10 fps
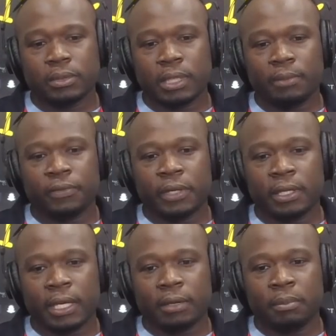I'm
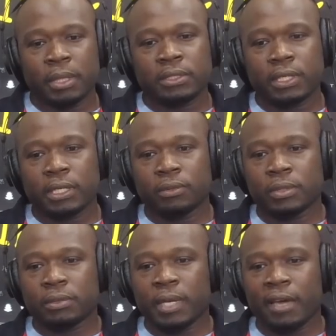forgetting a bunch of the other ones
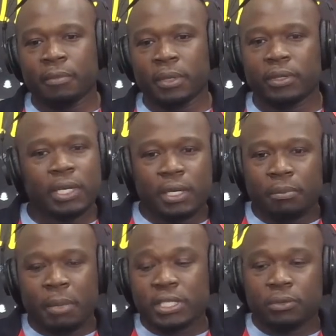that we have, but
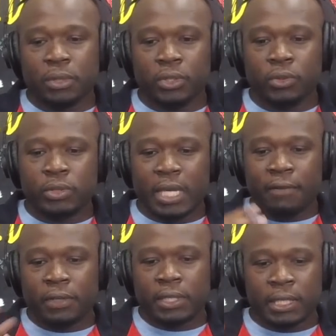basically we use
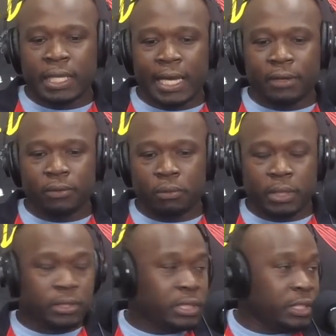everything that
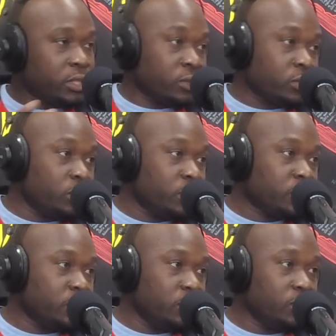we teach our students
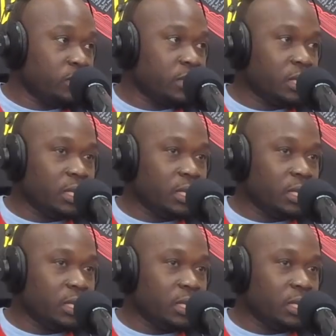to use,